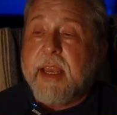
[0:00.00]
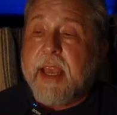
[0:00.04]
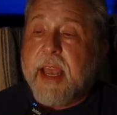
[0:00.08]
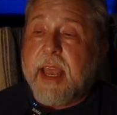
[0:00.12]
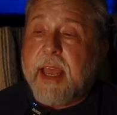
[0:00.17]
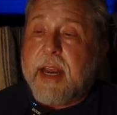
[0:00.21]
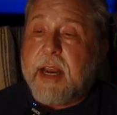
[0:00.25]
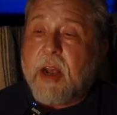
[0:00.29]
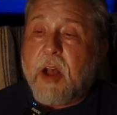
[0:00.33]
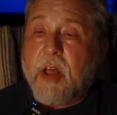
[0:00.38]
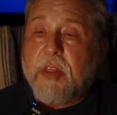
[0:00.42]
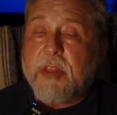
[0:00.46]

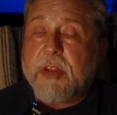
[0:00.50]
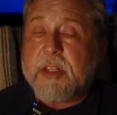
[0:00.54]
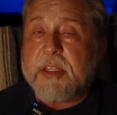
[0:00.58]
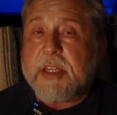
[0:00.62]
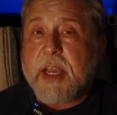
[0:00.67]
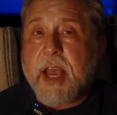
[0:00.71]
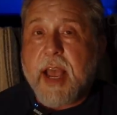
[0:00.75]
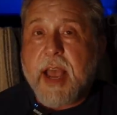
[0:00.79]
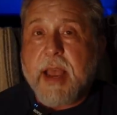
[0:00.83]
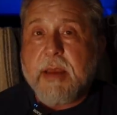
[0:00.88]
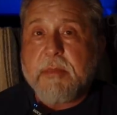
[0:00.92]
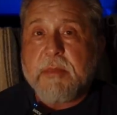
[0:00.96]
And all the
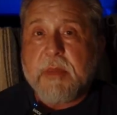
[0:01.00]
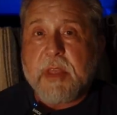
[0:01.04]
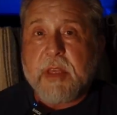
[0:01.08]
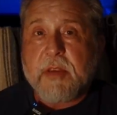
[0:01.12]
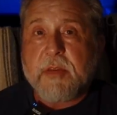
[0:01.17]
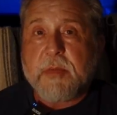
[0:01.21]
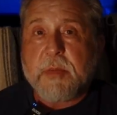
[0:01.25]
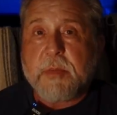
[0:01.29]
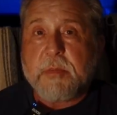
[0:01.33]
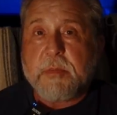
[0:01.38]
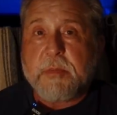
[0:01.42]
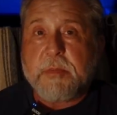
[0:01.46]
time,
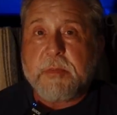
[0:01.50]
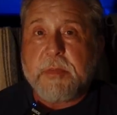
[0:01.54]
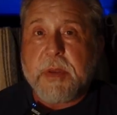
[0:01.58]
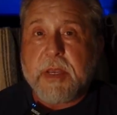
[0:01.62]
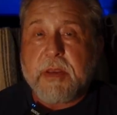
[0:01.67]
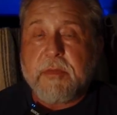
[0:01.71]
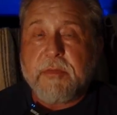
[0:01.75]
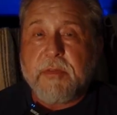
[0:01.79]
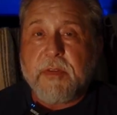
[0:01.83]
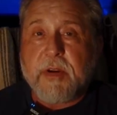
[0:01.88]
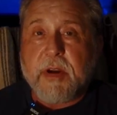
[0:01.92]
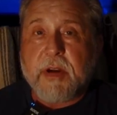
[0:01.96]
this
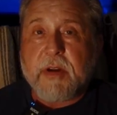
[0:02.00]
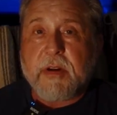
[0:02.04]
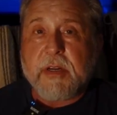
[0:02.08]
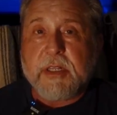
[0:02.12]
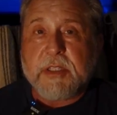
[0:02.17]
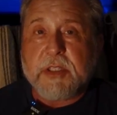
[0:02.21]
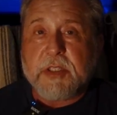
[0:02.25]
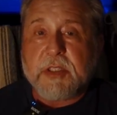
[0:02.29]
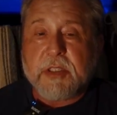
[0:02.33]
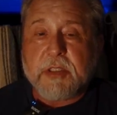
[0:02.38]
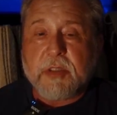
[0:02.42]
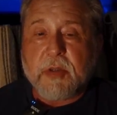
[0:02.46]
Bigfoot
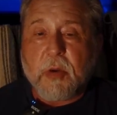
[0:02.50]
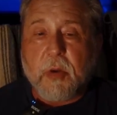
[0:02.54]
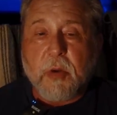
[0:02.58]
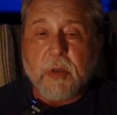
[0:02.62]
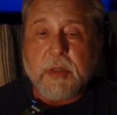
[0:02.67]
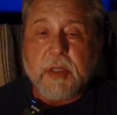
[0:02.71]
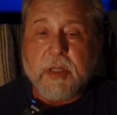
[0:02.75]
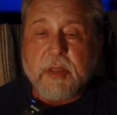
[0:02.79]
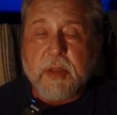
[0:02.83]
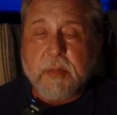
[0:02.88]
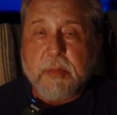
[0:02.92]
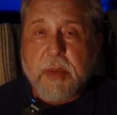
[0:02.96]
creature is
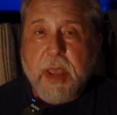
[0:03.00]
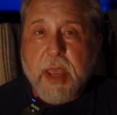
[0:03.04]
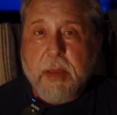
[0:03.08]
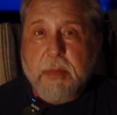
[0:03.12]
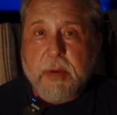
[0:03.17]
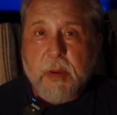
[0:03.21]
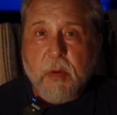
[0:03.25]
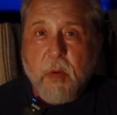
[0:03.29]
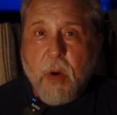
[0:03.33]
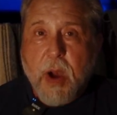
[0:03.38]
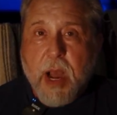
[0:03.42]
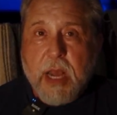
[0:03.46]
holding the
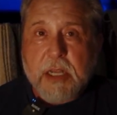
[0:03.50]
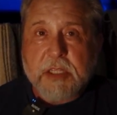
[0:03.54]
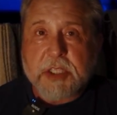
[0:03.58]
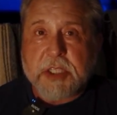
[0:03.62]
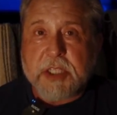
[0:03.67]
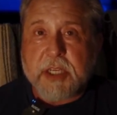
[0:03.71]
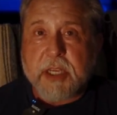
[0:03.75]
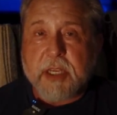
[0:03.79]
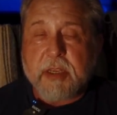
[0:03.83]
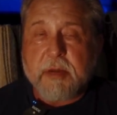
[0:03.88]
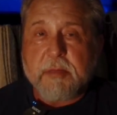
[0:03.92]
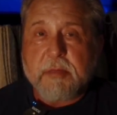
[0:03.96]
baby,
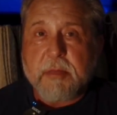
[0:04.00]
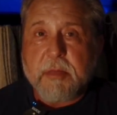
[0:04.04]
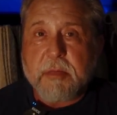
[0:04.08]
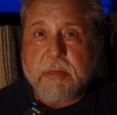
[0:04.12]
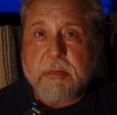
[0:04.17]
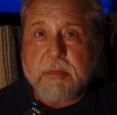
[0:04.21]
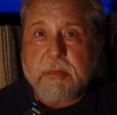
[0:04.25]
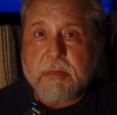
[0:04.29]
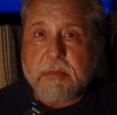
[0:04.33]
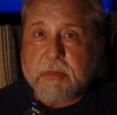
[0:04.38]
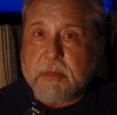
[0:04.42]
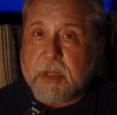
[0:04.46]
watching him,
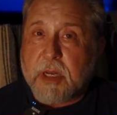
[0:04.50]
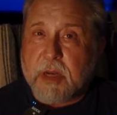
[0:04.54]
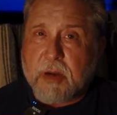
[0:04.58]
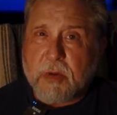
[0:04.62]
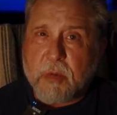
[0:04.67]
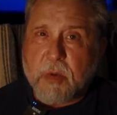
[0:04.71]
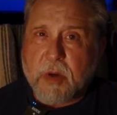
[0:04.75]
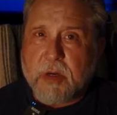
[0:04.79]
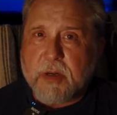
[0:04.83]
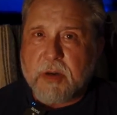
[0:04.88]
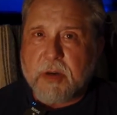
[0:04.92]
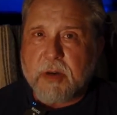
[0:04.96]
you know,
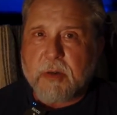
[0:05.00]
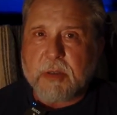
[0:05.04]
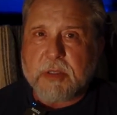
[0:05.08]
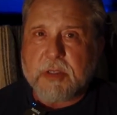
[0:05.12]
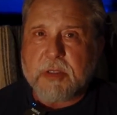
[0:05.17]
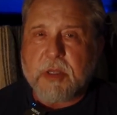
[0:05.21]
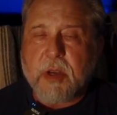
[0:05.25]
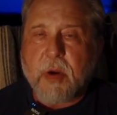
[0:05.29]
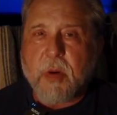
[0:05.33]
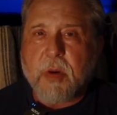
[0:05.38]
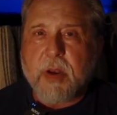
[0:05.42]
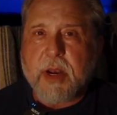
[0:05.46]
wondering
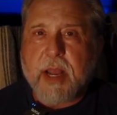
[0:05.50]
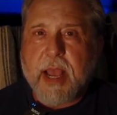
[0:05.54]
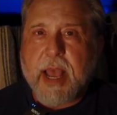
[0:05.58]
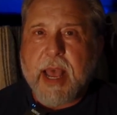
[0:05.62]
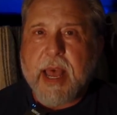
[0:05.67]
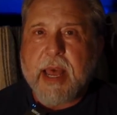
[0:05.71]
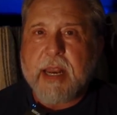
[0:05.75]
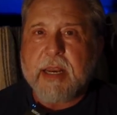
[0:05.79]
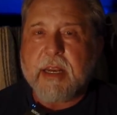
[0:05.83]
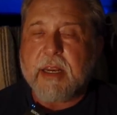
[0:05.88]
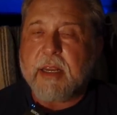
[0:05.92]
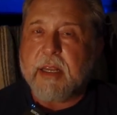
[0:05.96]
what's going
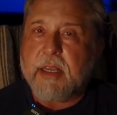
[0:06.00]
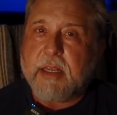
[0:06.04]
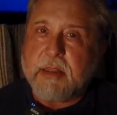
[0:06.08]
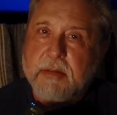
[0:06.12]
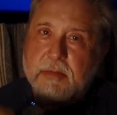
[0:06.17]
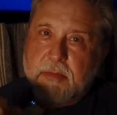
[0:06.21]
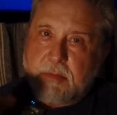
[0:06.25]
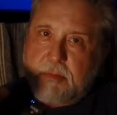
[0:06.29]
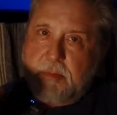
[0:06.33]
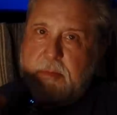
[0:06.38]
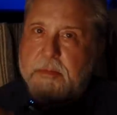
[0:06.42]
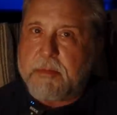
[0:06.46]
on. And he
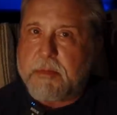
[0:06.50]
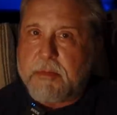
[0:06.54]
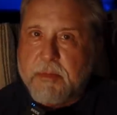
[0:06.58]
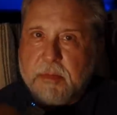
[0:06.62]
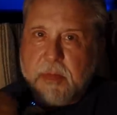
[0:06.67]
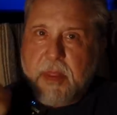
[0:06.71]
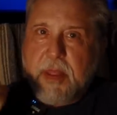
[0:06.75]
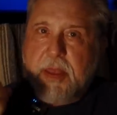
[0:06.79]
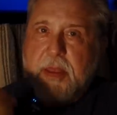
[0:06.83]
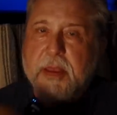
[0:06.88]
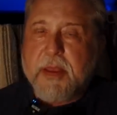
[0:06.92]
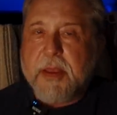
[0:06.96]

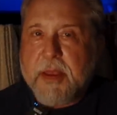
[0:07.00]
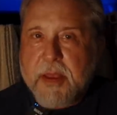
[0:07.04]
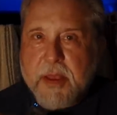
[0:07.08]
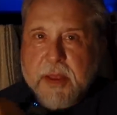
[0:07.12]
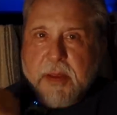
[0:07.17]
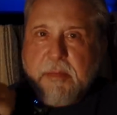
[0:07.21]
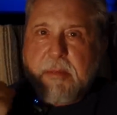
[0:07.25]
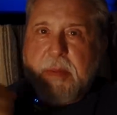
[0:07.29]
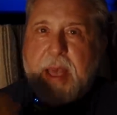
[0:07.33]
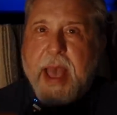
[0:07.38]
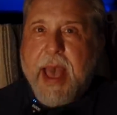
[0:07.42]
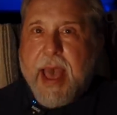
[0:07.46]

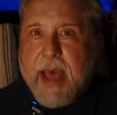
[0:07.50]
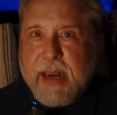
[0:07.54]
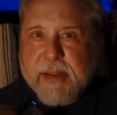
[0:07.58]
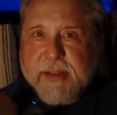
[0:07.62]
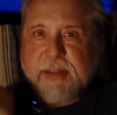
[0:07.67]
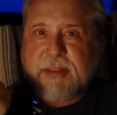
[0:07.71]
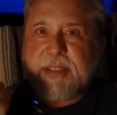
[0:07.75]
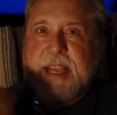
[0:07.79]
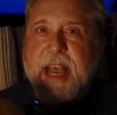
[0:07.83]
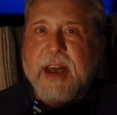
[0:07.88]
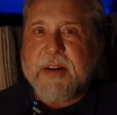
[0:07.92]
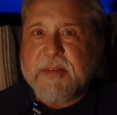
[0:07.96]

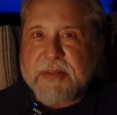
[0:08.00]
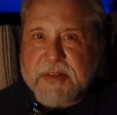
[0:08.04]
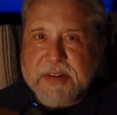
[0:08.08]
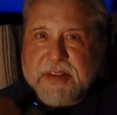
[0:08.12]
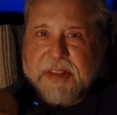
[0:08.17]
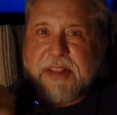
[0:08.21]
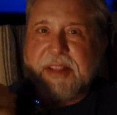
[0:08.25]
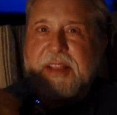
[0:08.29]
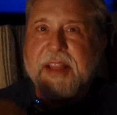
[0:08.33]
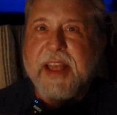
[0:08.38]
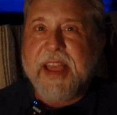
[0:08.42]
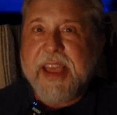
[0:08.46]
paddles out
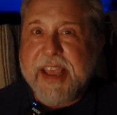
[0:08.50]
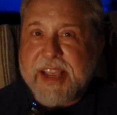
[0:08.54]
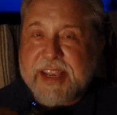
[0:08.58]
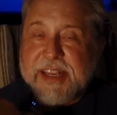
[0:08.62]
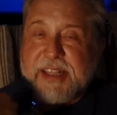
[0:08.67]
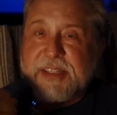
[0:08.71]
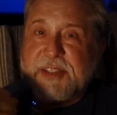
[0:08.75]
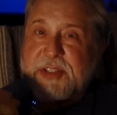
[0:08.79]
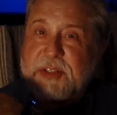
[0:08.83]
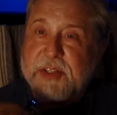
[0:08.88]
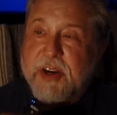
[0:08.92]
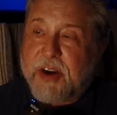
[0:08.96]
into the lake
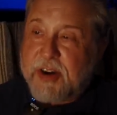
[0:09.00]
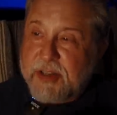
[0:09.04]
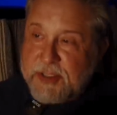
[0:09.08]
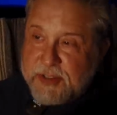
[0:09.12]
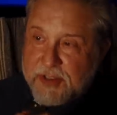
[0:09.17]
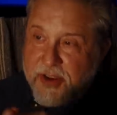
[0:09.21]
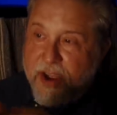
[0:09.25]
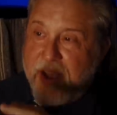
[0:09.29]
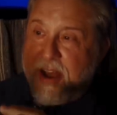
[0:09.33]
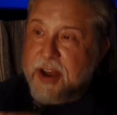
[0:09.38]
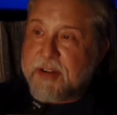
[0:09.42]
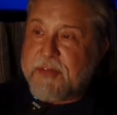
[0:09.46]
and
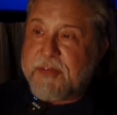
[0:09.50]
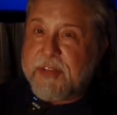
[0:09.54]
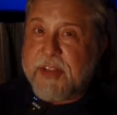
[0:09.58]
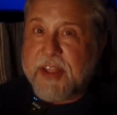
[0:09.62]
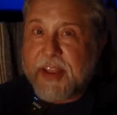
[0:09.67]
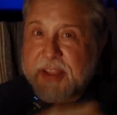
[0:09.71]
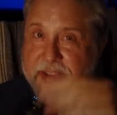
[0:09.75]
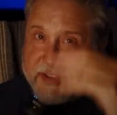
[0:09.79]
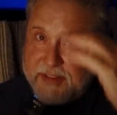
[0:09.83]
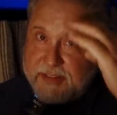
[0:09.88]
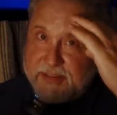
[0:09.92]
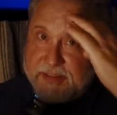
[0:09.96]
starts off
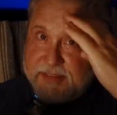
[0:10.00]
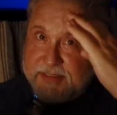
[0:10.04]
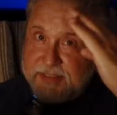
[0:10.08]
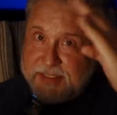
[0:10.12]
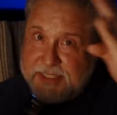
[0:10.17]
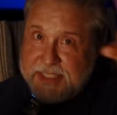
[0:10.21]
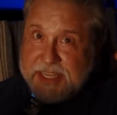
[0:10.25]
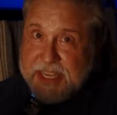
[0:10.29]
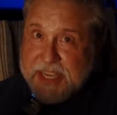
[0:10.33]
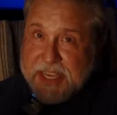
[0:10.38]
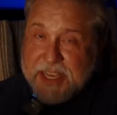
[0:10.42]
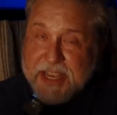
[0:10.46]
like,
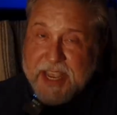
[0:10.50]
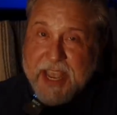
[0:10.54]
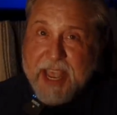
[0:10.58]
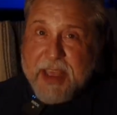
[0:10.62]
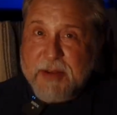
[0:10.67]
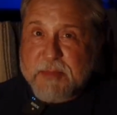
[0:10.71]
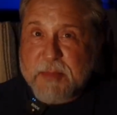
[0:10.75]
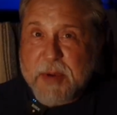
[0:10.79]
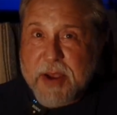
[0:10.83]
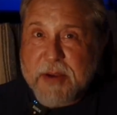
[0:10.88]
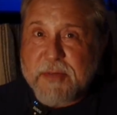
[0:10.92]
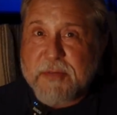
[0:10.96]
see, I
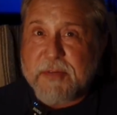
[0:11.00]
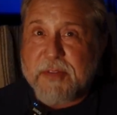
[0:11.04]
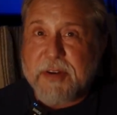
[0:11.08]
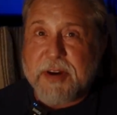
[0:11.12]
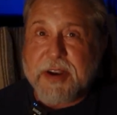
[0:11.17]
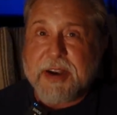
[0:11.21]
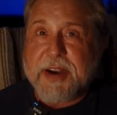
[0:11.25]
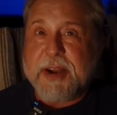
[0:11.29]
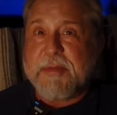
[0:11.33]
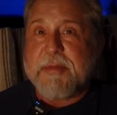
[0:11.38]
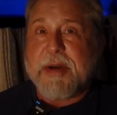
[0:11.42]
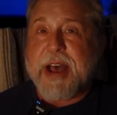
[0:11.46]
had my
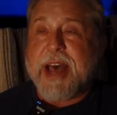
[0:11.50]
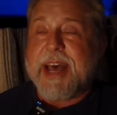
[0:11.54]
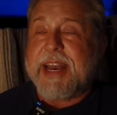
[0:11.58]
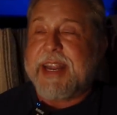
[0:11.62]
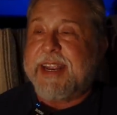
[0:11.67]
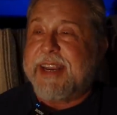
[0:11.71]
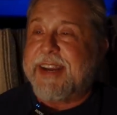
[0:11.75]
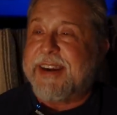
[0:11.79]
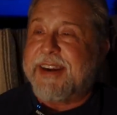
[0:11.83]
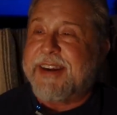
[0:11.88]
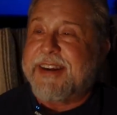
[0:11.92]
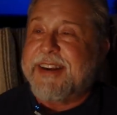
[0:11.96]
fun. I'm out
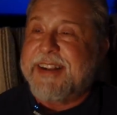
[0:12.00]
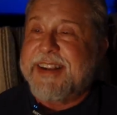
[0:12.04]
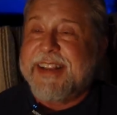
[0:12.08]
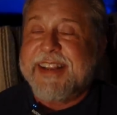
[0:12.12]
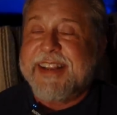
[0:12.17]
of here.